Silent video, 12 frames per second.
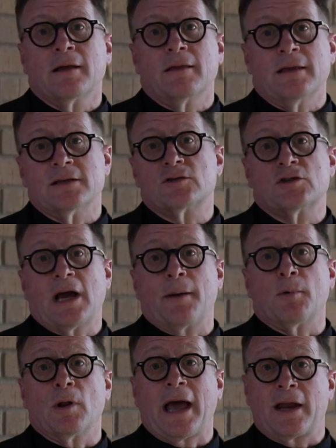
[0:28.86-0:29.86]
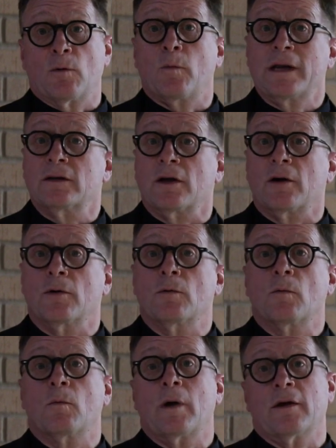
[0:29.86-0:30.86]
this chapel had a
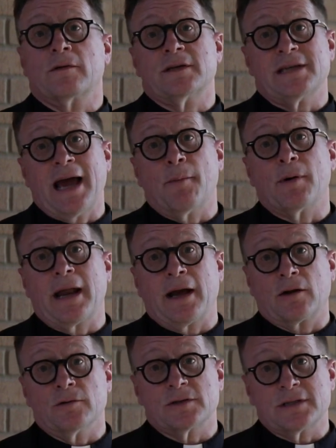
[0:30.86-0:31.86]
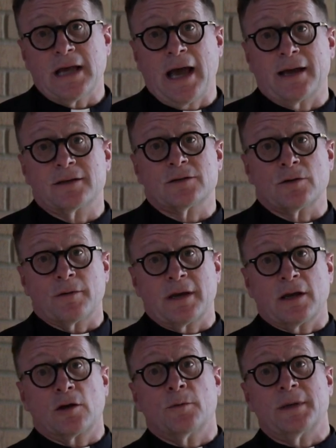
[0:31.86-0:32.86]
window where the tabernacle sat so
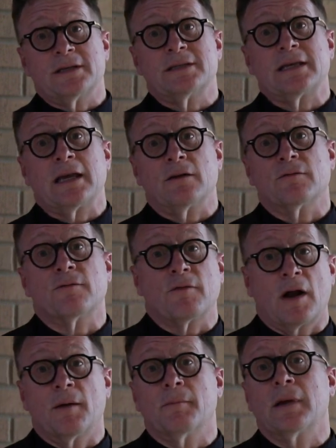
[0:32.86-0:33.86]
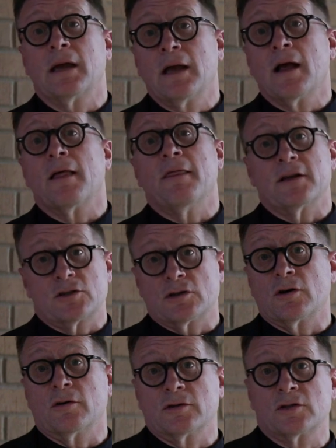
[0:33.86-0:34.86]
that it could be seen from the
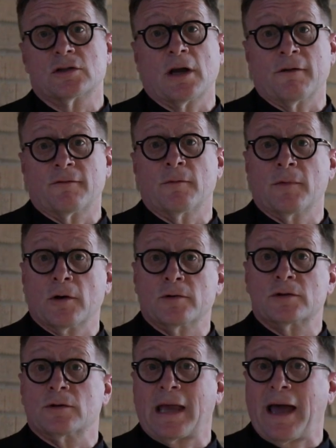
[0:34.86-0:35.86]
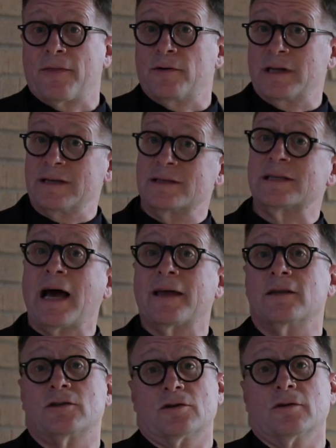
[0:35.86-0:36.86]
church and from those who gathered
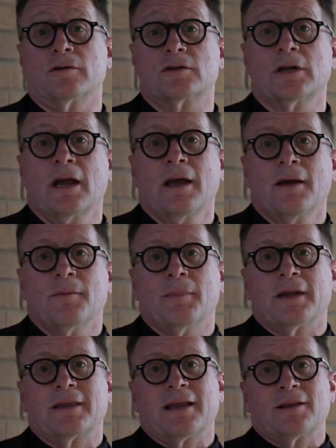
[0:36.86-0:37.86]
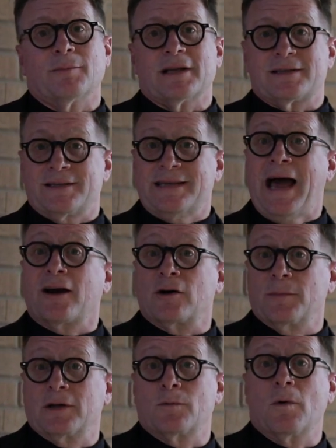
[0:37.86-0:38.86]
inside the church, but that the Blessed
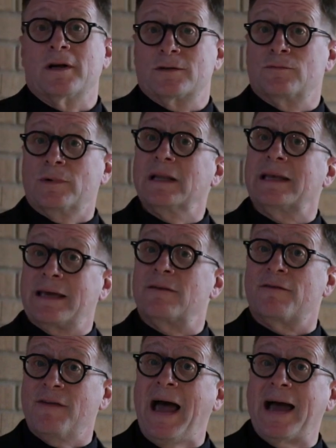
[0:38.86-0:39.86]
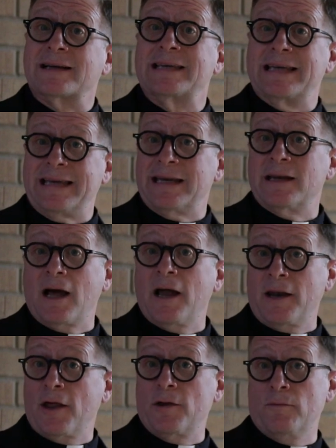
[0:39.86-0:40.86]
Sacrament was really, in fact, in
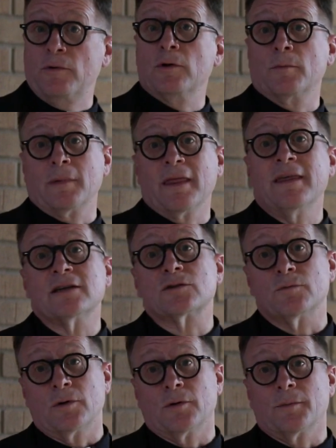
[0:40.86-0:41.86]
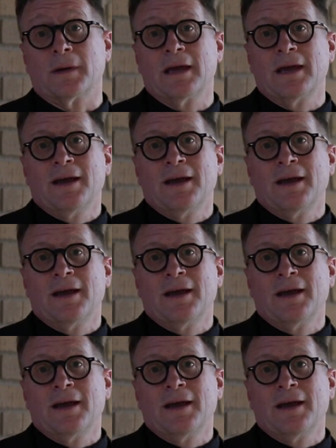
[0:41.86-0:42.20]
another room, this room.